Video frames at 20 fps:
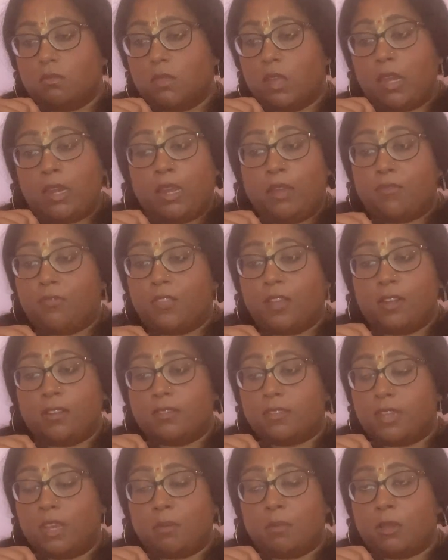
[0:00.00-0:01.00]
an if then
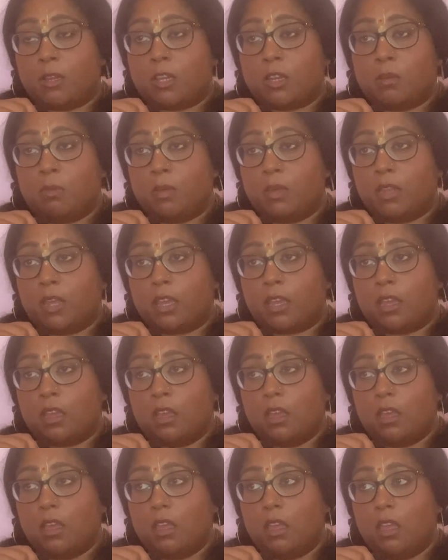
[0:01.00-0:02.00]
statement could be like,
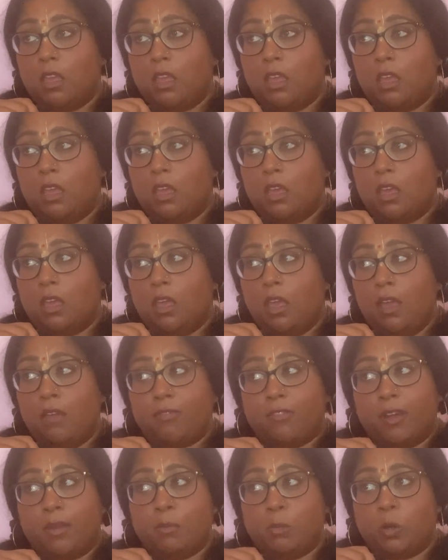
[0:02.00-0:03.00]

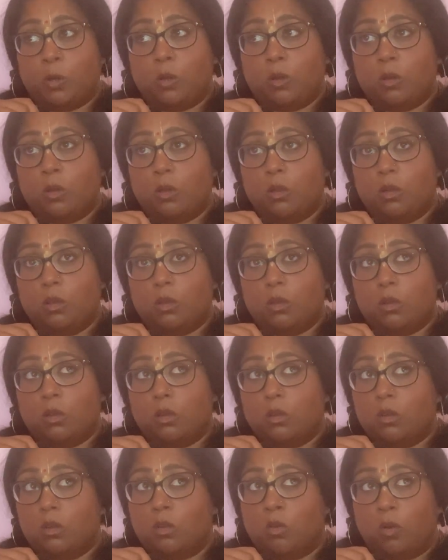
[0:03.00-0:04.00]
if I'm
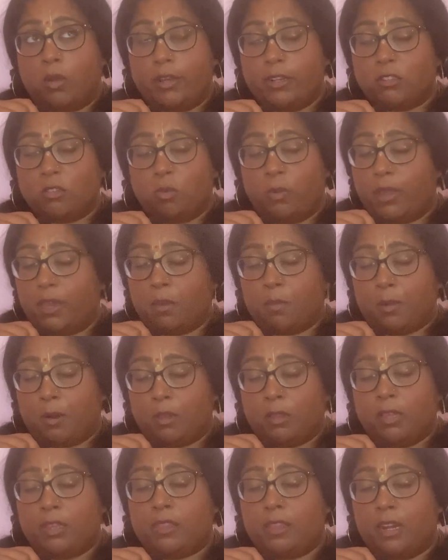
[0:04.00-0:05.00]
going to wake up
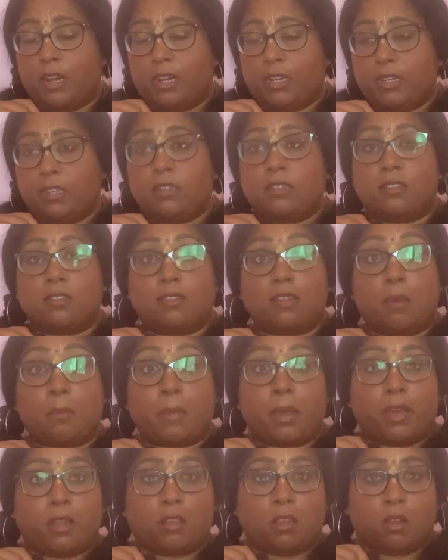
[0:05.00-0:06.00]
early, then I need to
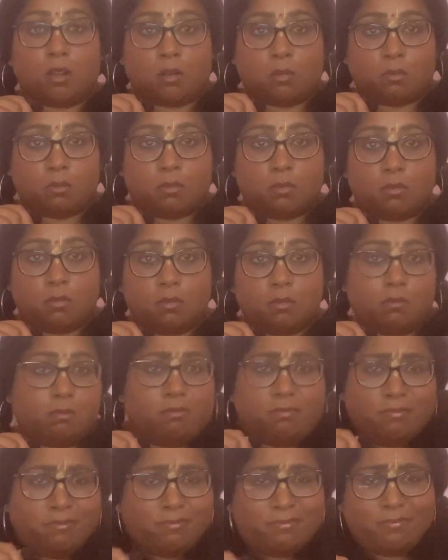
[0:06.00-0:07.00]
set my alarm.
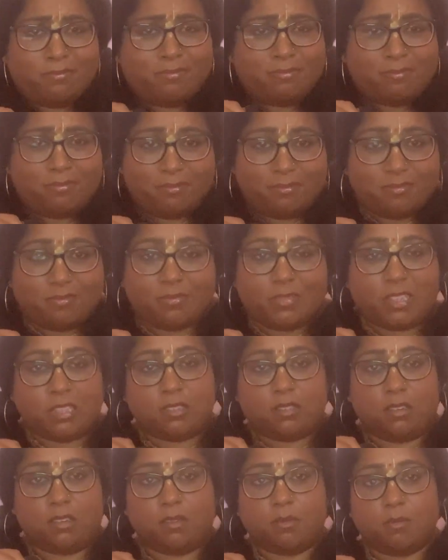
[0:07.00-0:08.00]

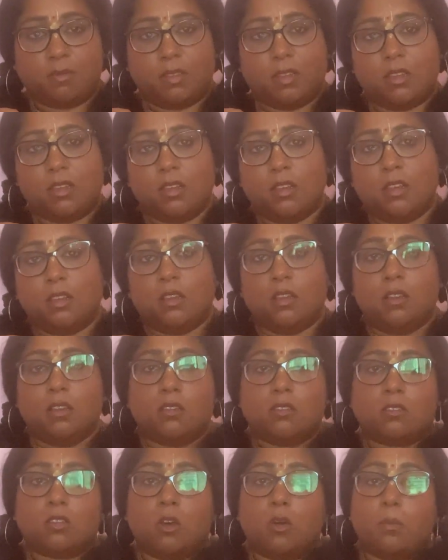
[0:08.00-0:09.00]
Easy.
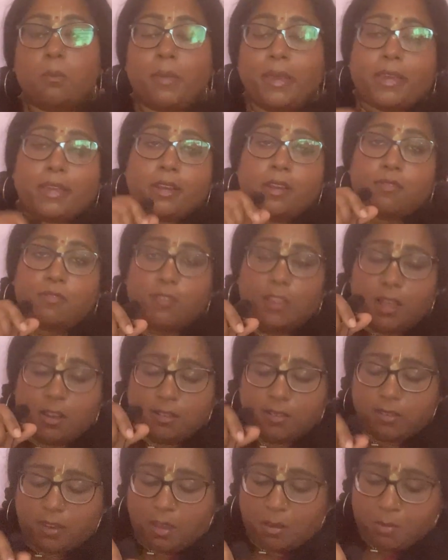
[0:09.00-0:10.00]
So make an
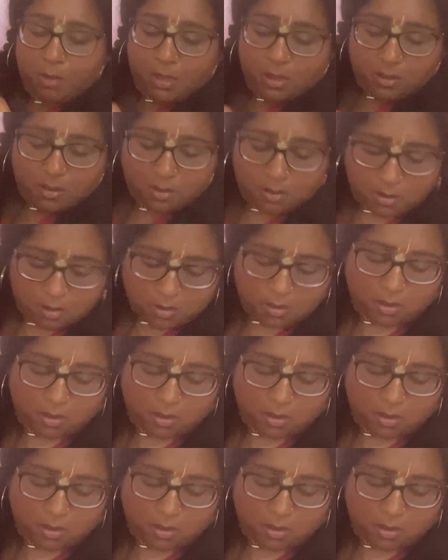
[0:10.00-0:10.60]
if-then statement.